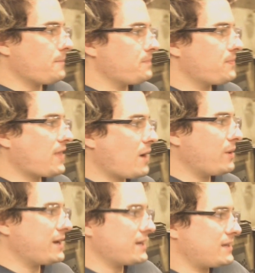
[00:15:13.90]
That
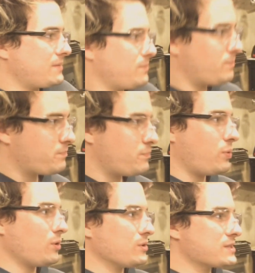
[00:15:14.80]
way it
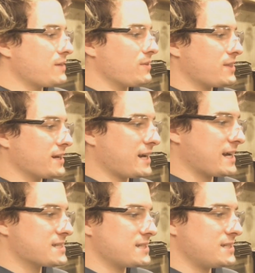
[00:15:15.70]
pulls everything
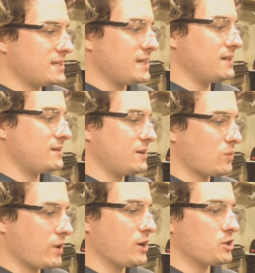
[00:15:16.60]
nice and neat and
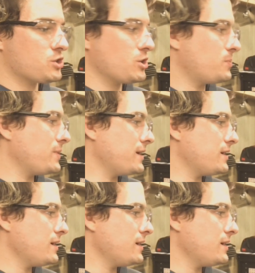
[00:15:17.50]
where it should be,